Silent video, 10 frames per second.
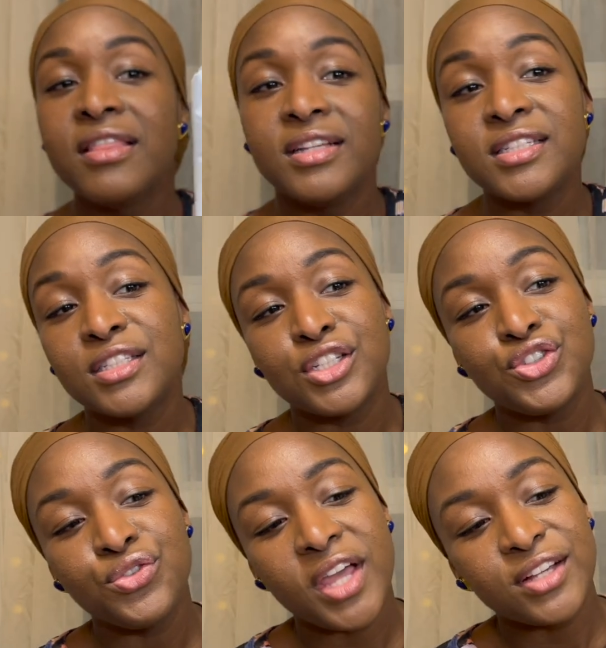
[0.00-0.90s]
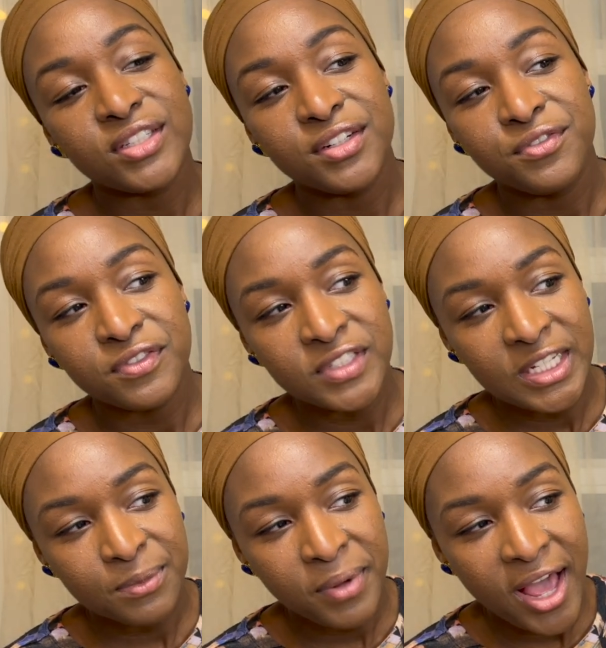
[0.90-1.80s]
This is a
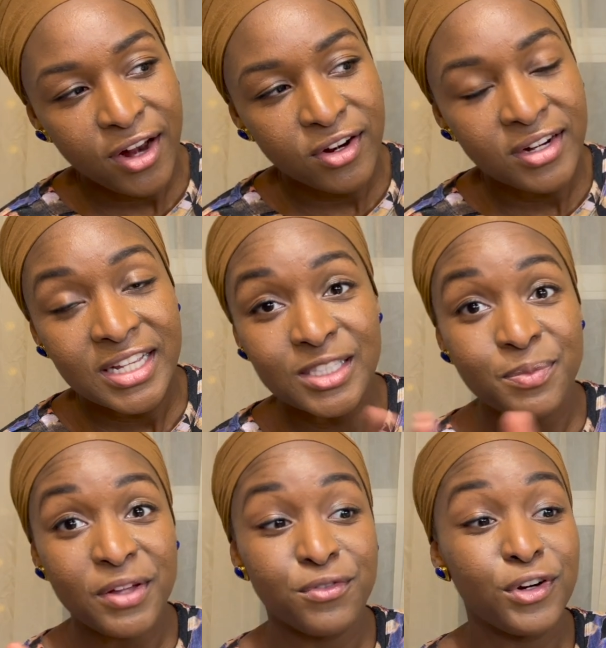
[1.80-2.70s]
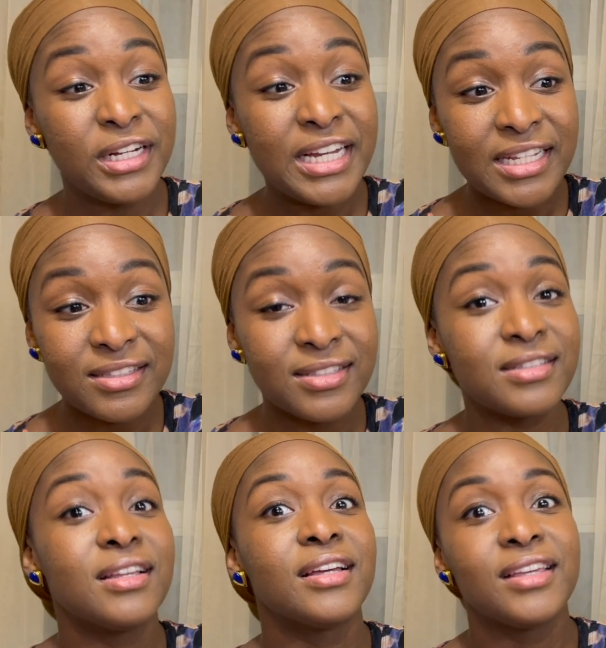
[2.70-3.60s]
2015 pattern. It's meant for
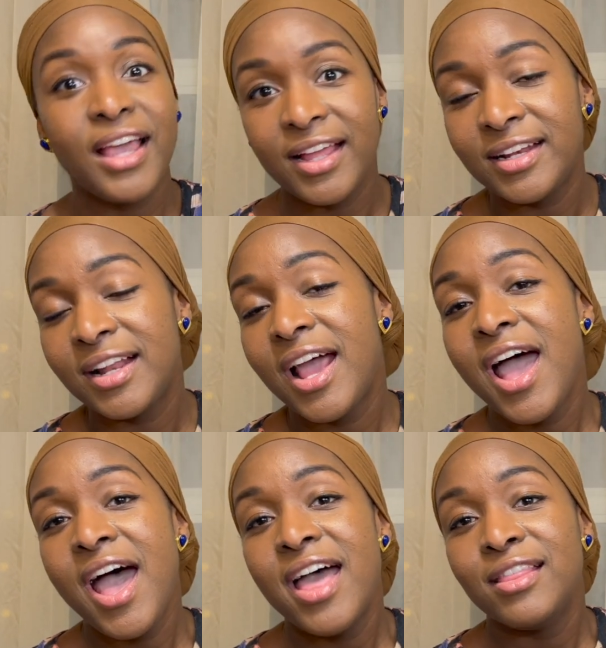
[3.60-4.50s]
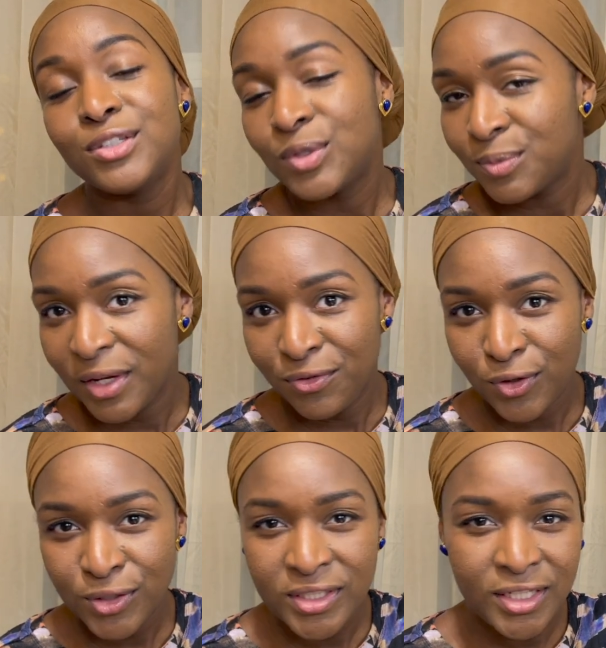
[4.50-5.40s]
knits. Again, this was my
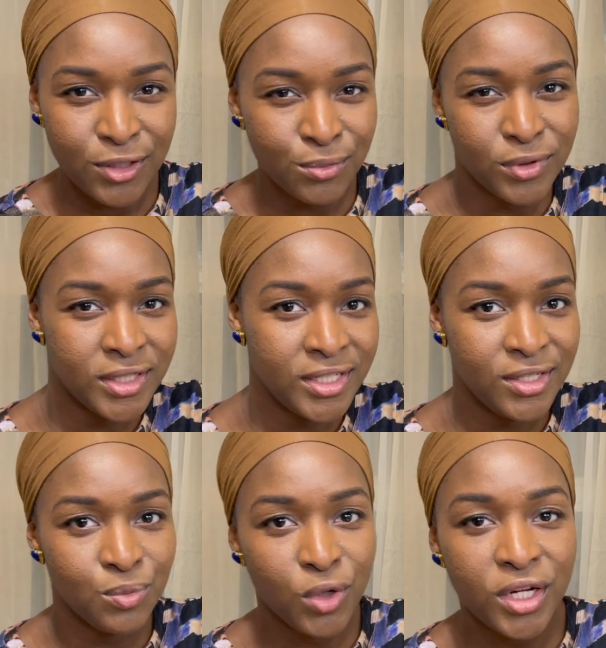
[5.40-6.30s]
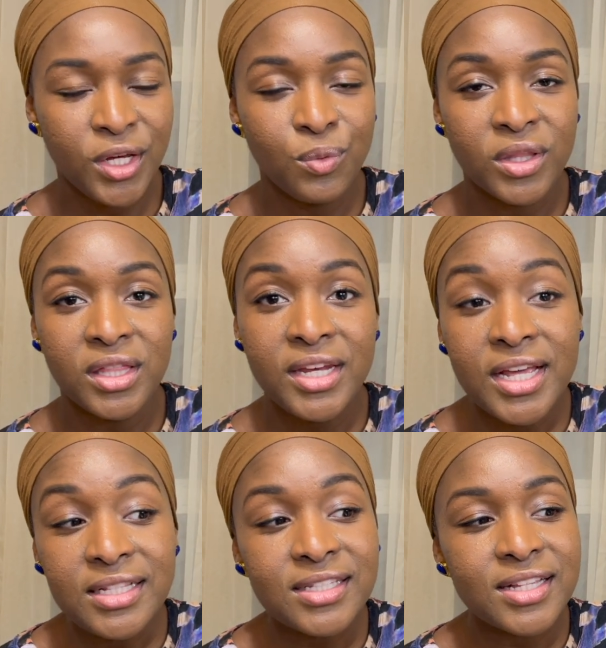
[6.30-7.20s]
first year really working with
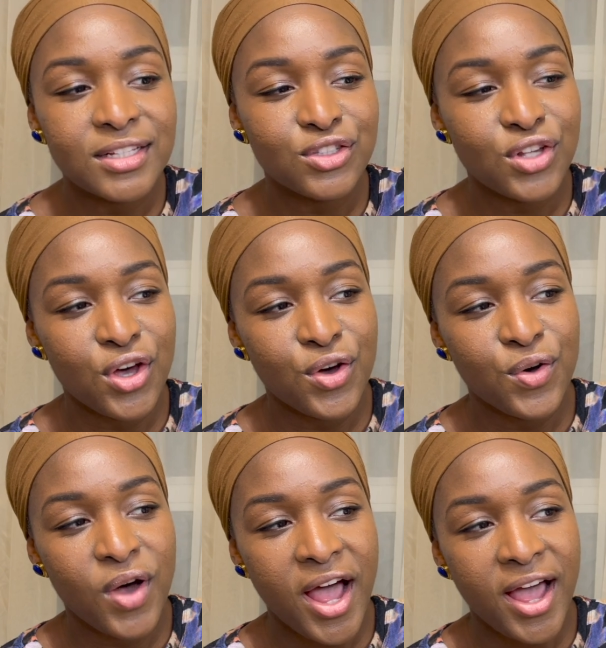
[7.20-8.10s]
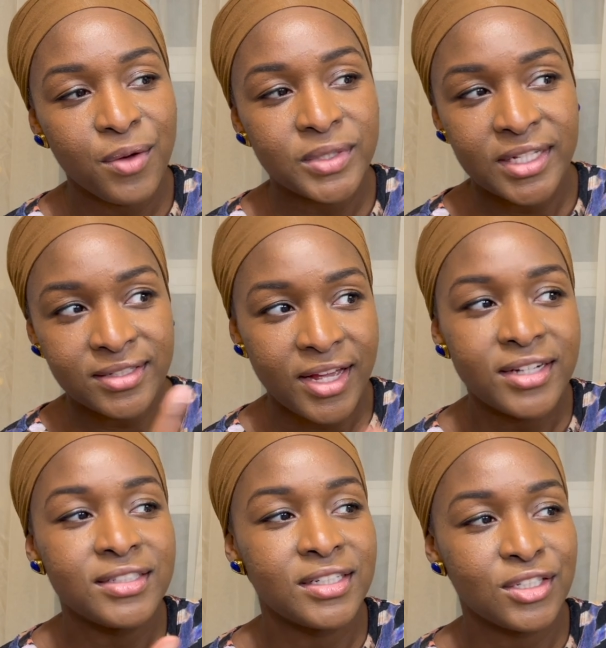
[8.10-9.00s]
knits, so I was
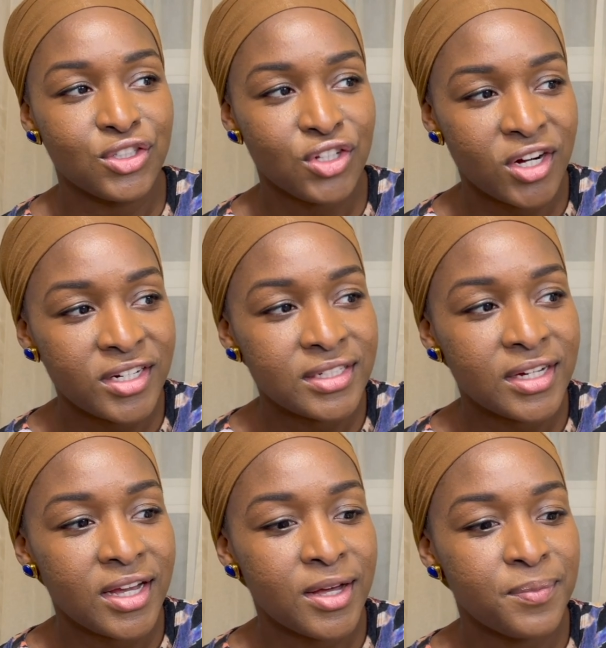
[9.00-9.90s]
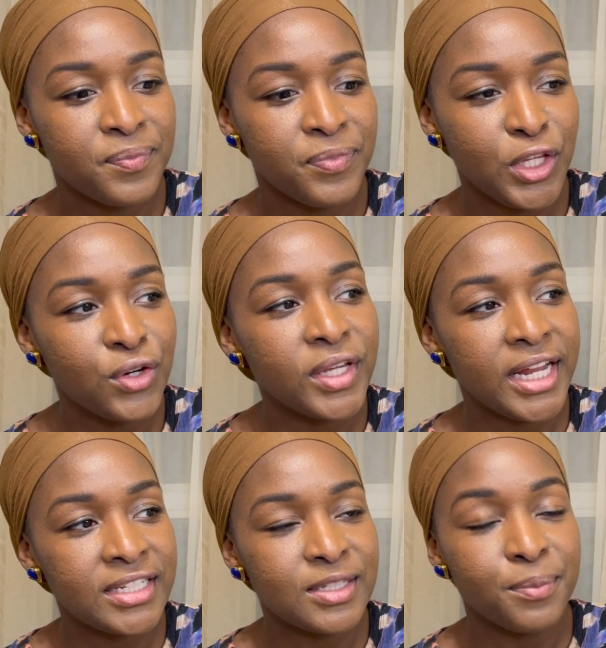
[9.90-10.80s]
excited to start, you know,
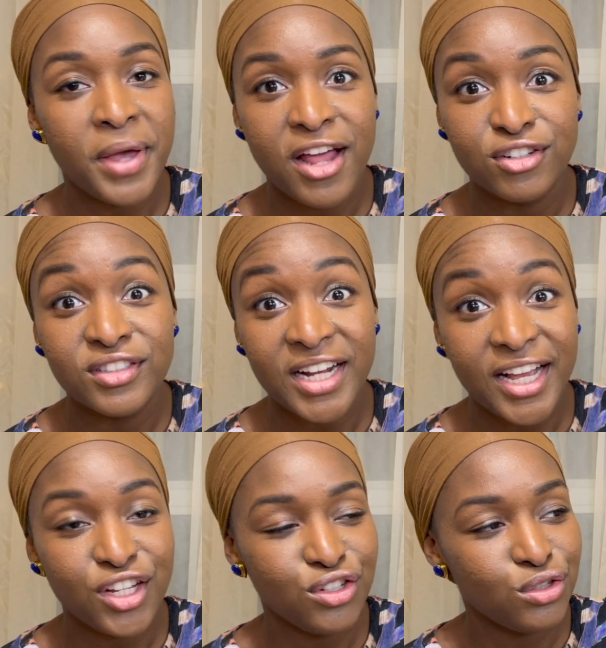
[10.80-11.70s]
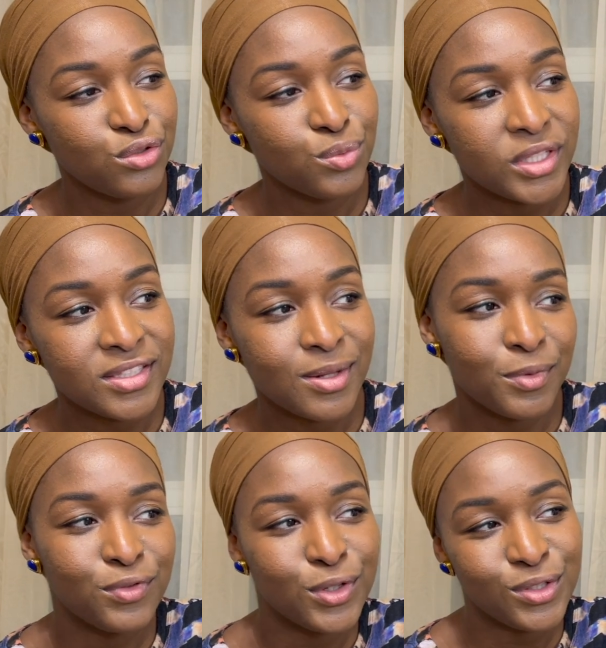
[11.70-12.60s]
getting some patterns that I could use with some
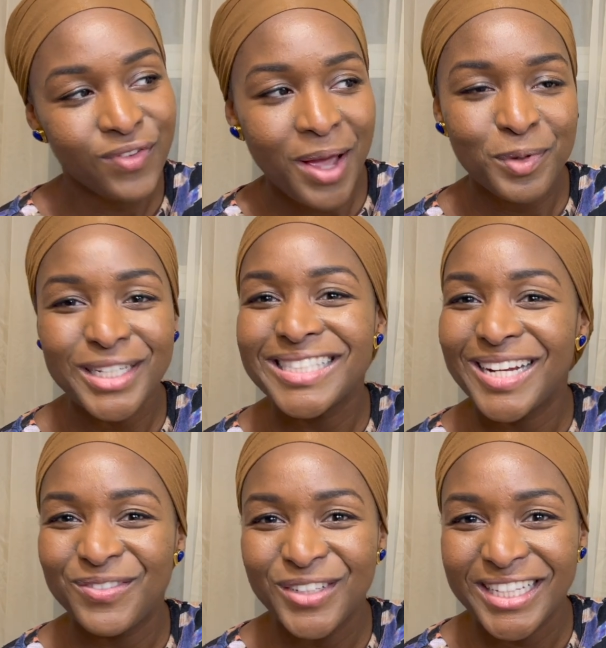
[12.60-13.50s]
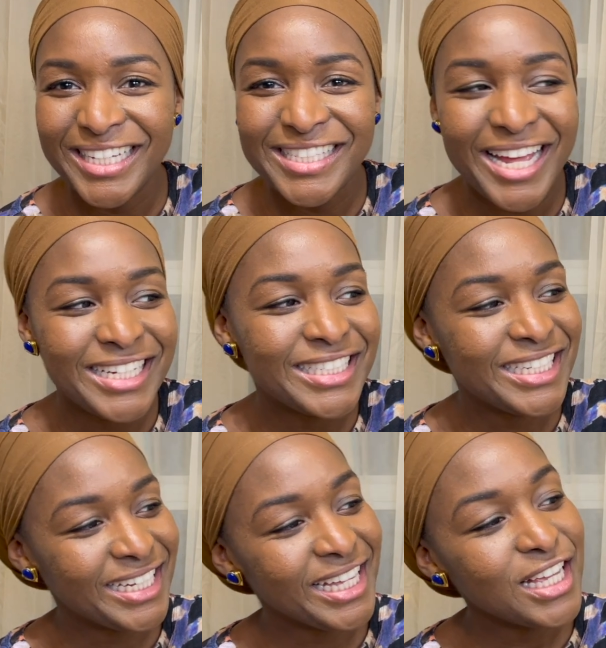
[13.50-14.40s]
of those fabrics that I'm really excited to
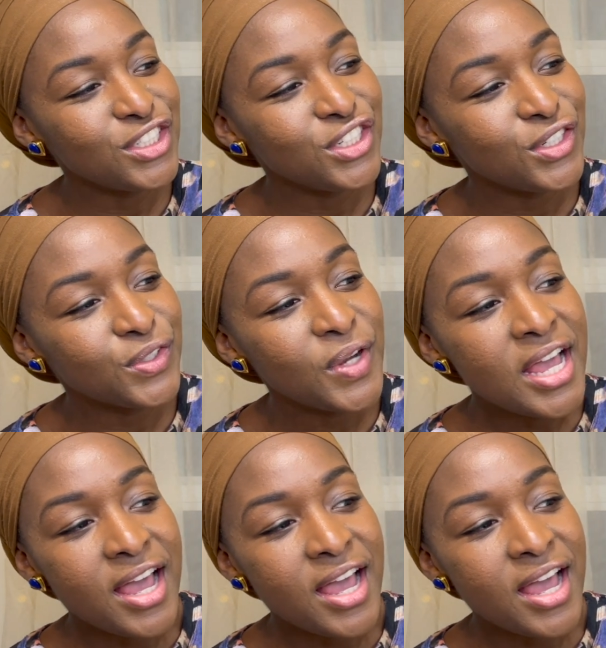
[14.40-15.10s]
dig into.